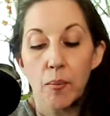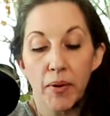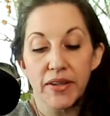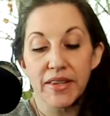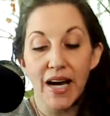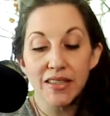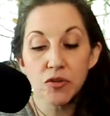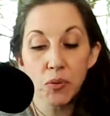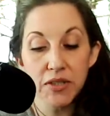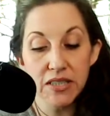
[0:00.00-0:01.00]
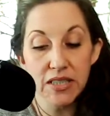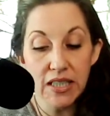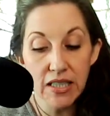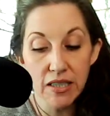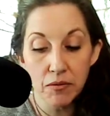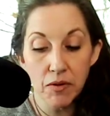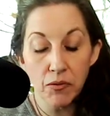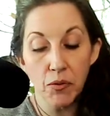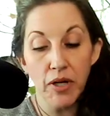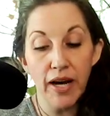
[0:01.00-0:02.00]
but that's what's needed.
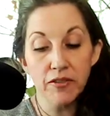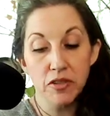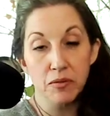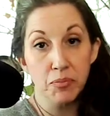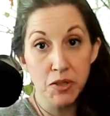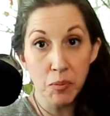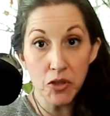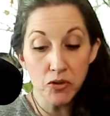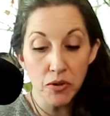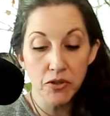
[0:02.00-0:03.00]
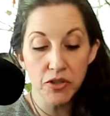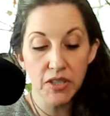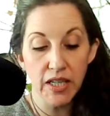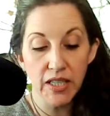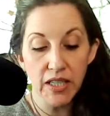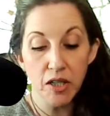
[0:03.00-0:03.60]
We have spiritual understanding,